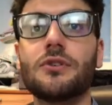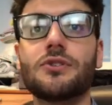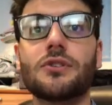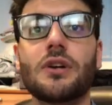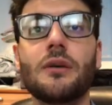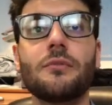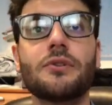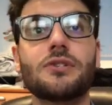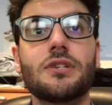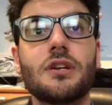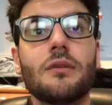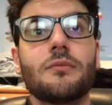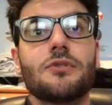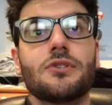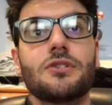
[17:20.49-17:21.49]
Look how much
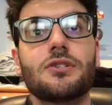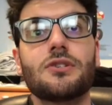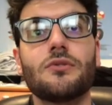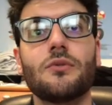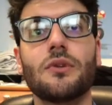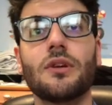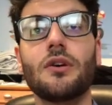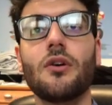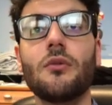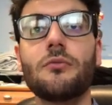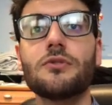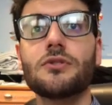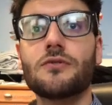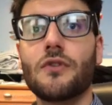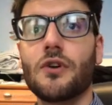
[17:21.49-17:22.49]
damage it's doing. He
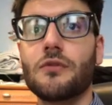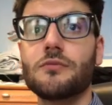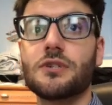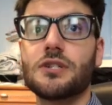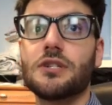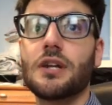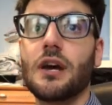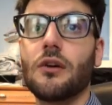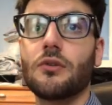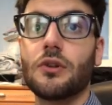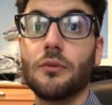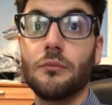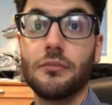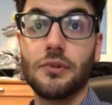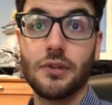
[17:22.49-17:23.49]
almost farms us down
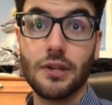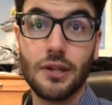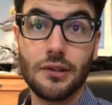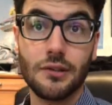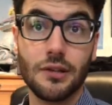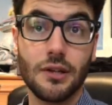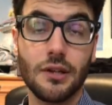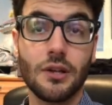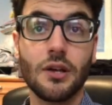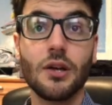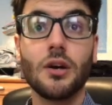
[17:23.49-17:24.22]
completely.